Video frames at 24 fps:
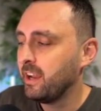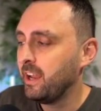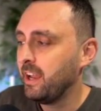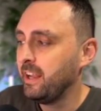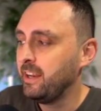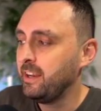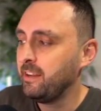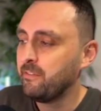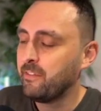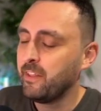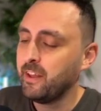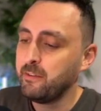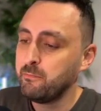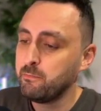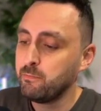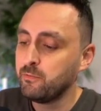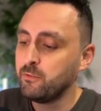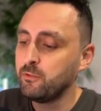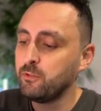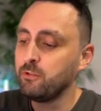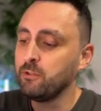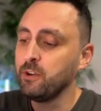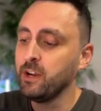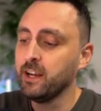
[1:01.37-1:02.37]
and if they
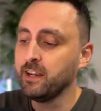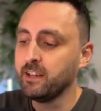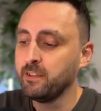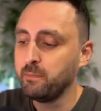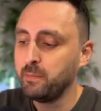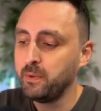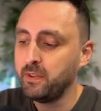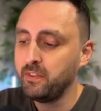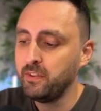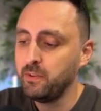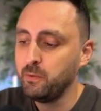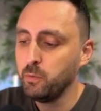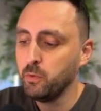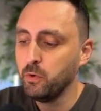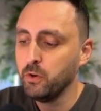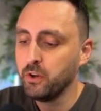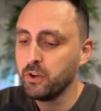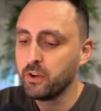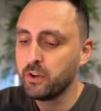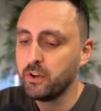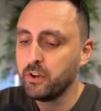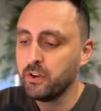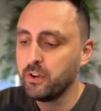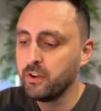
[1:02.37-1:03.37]
drown in busy
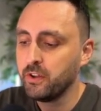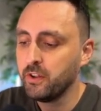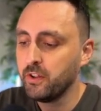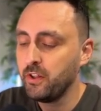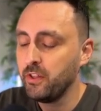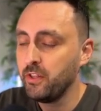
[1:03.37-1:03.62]
work,